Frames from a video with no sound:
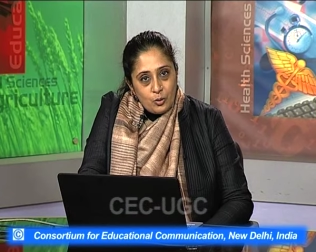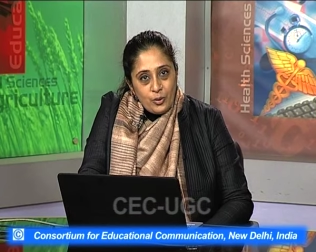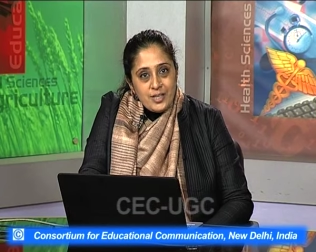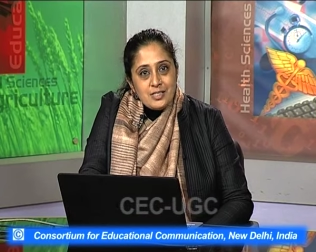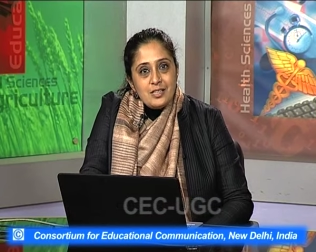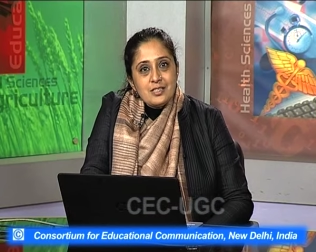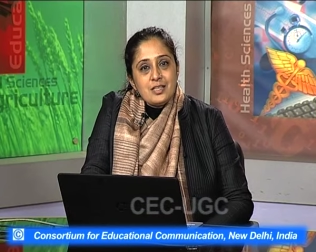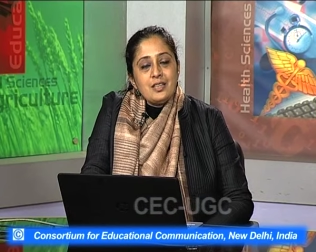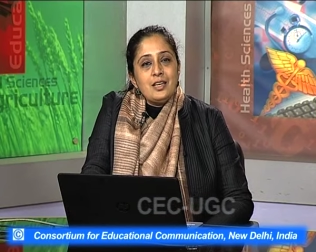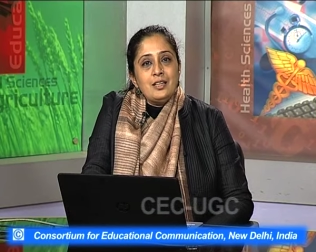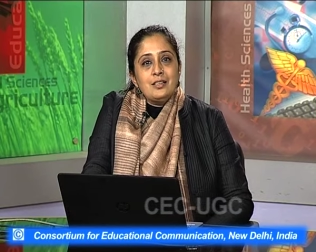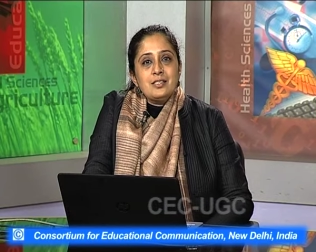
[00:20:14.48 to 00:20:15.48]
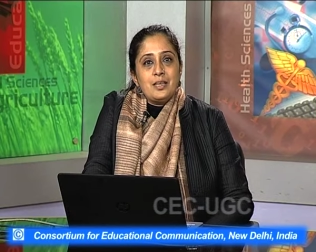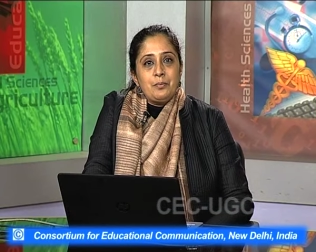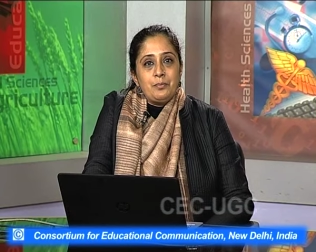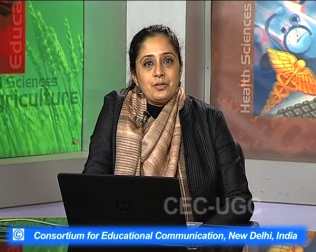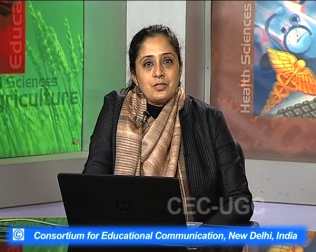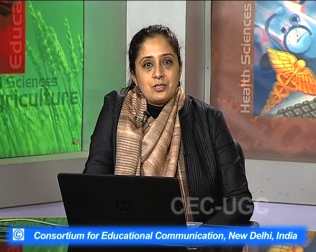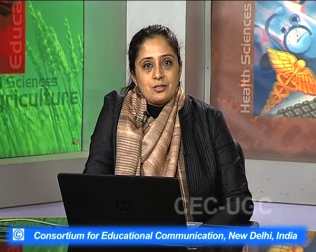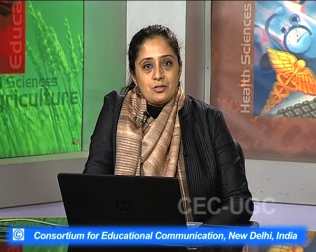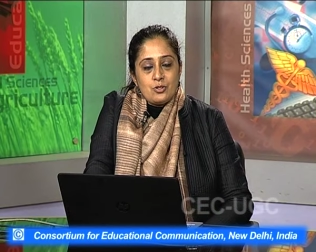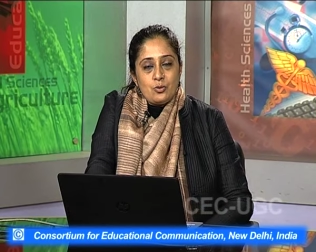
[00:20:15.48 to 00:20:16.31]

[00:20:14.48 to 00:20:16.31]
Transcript: coexisting in the same person.